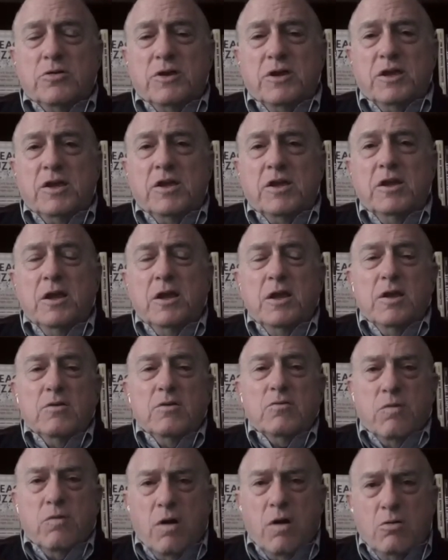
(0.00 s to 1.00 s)
the
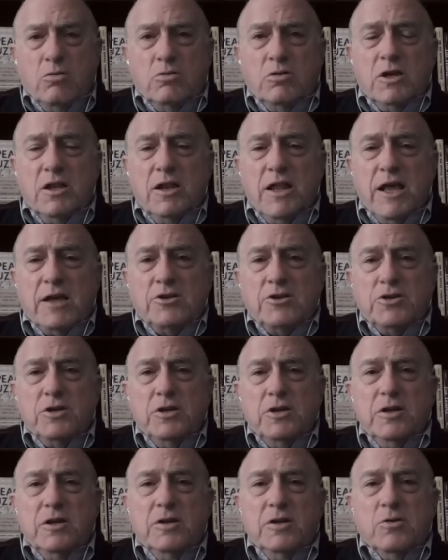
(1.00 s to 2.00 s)
road
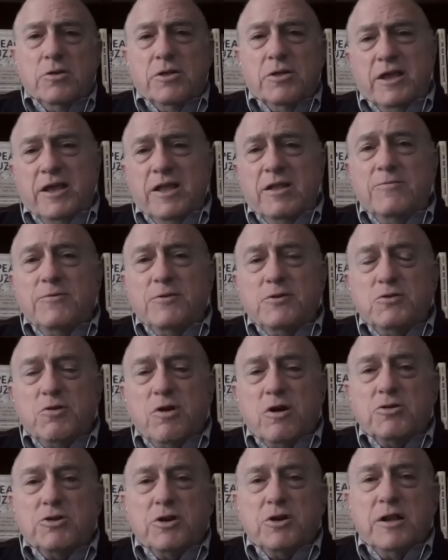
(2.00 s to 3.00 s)
connection or the
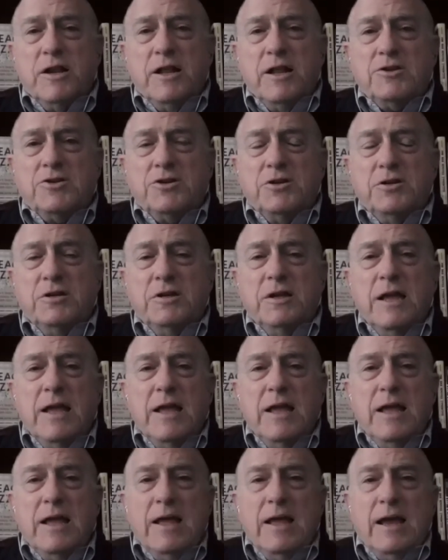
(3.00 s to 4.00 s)
infrastructure connection.
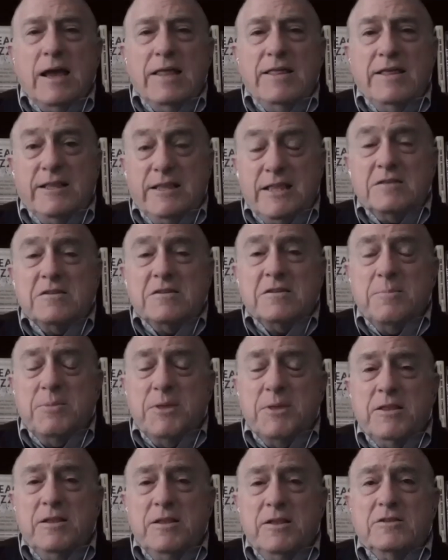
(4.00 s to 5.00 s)
I think that's
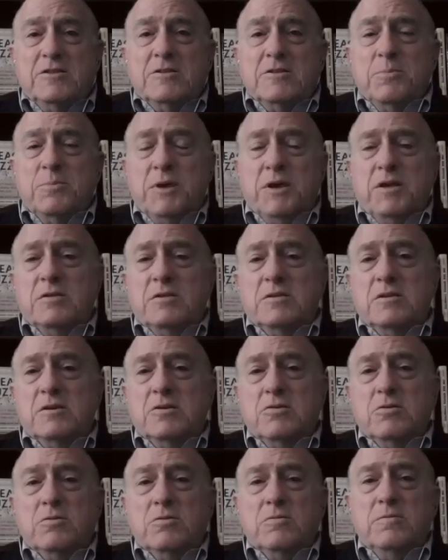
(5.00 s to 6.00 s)
something that needs to be
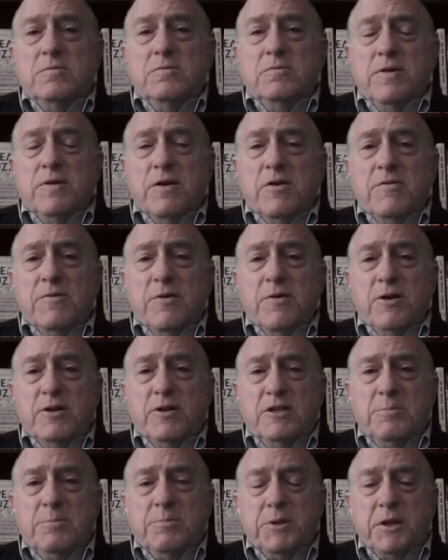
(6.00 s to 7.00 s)
considered very, very
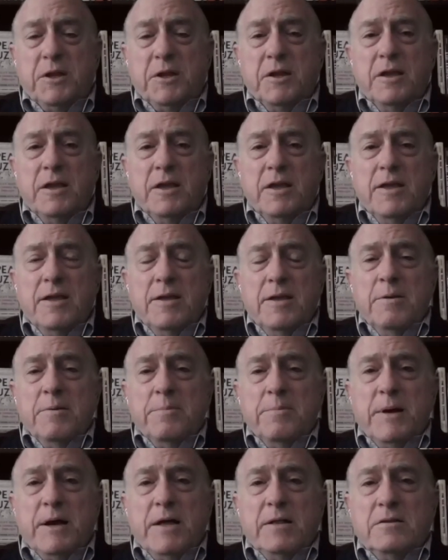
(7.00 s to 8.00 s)
deeply.
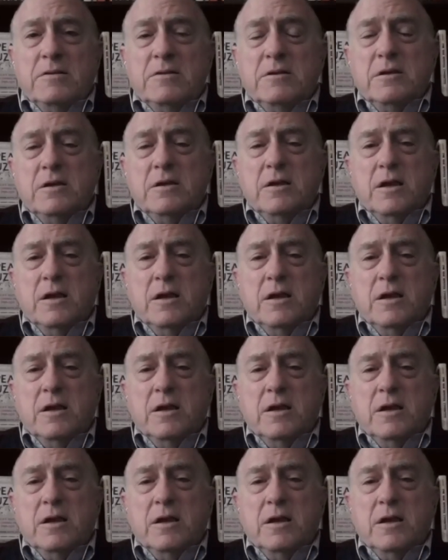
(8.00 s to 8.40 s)
But